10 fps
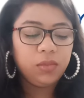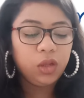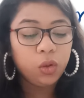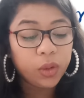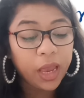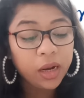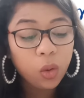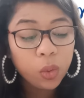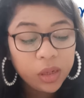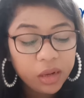You can
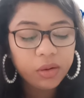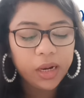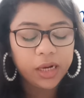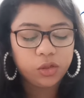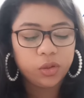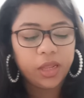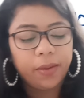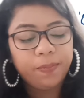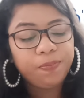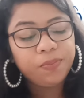only relate to
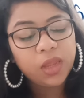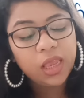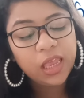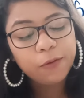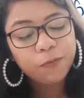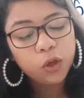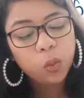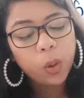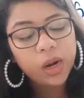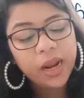them if
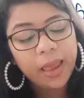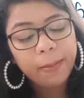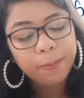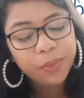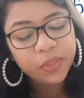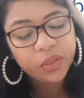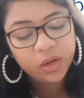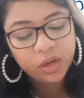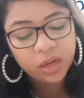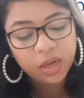you are
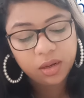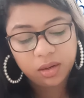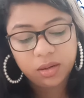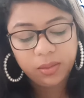empathetic